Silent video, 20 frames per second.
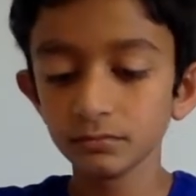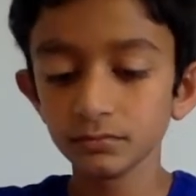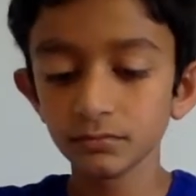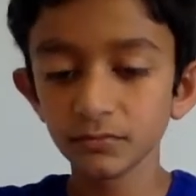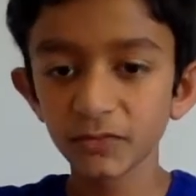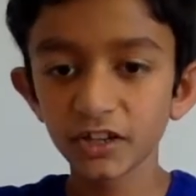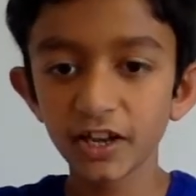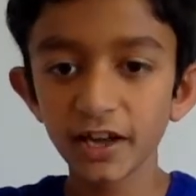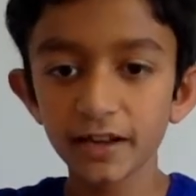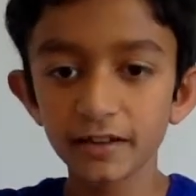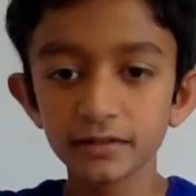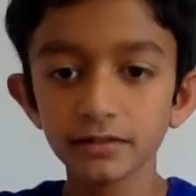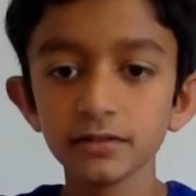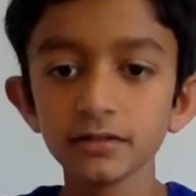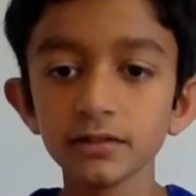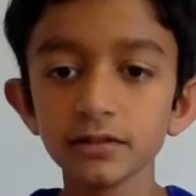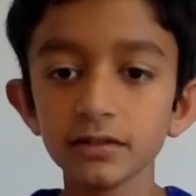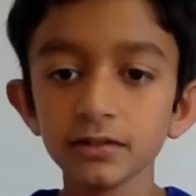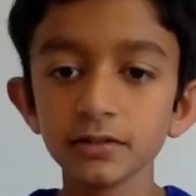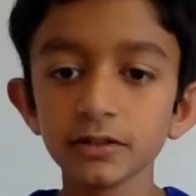Okay,
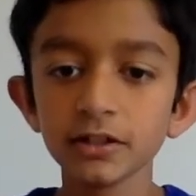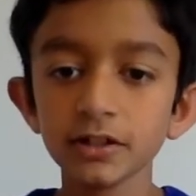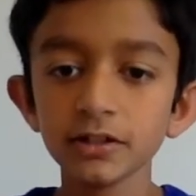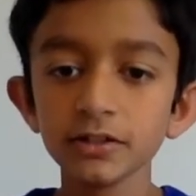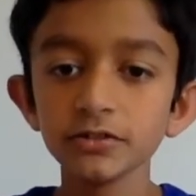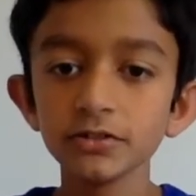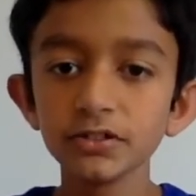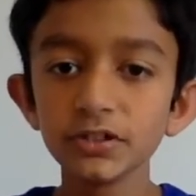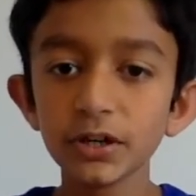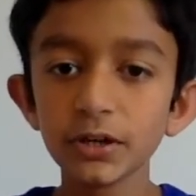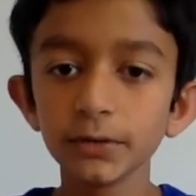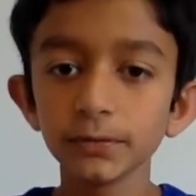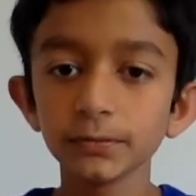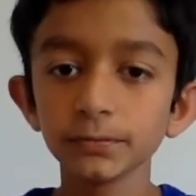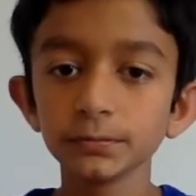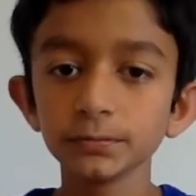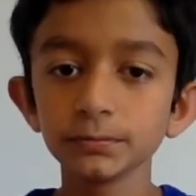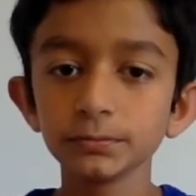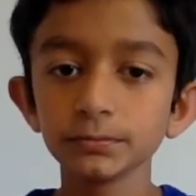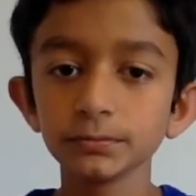
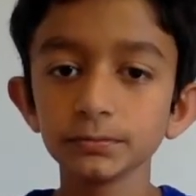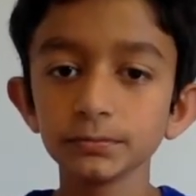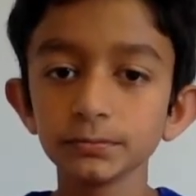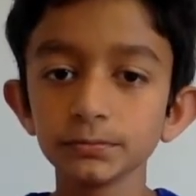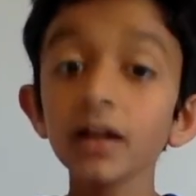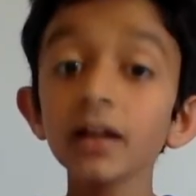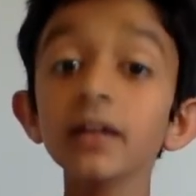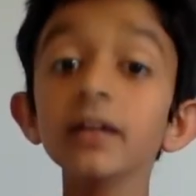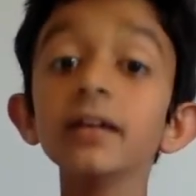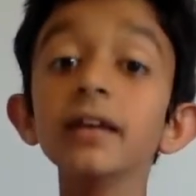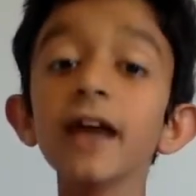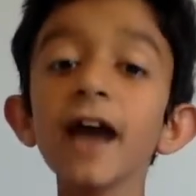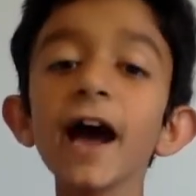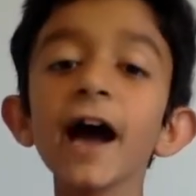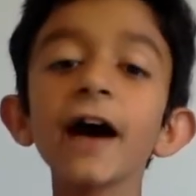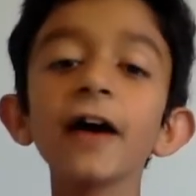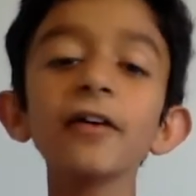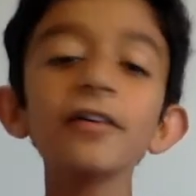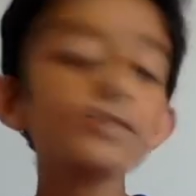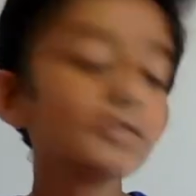so
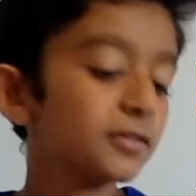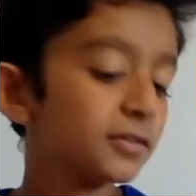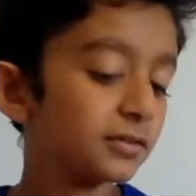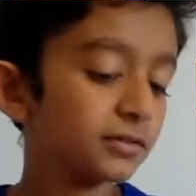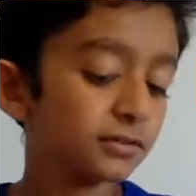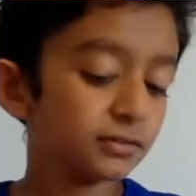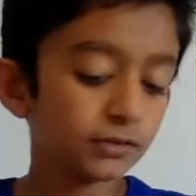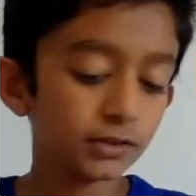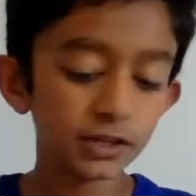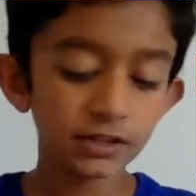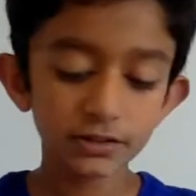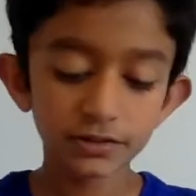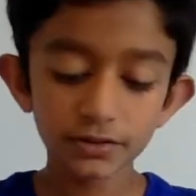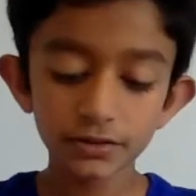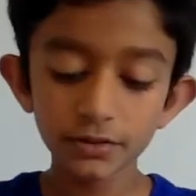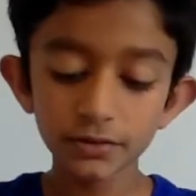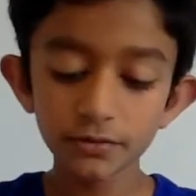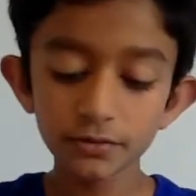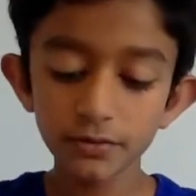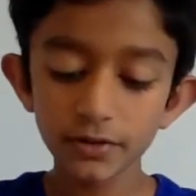now let's
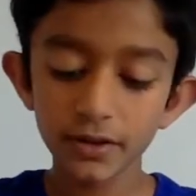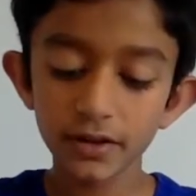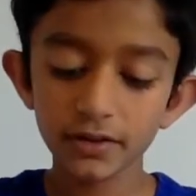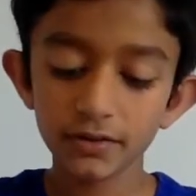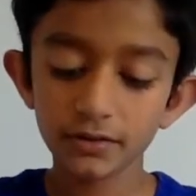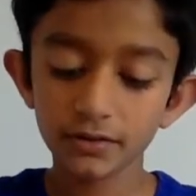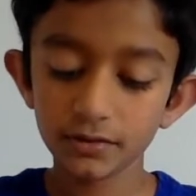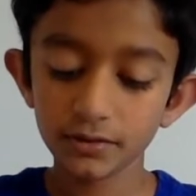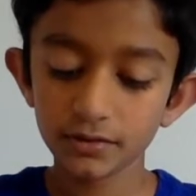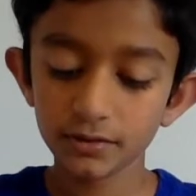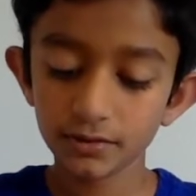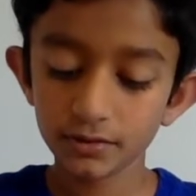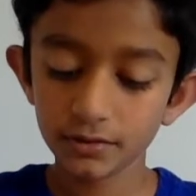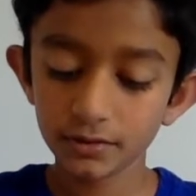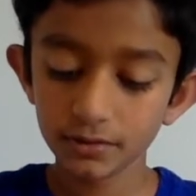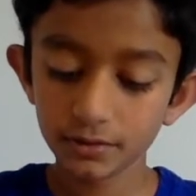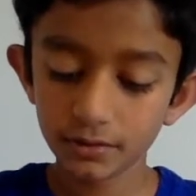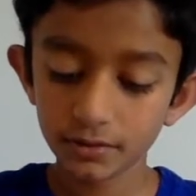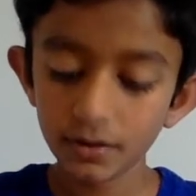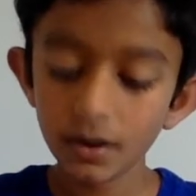do
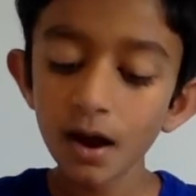this.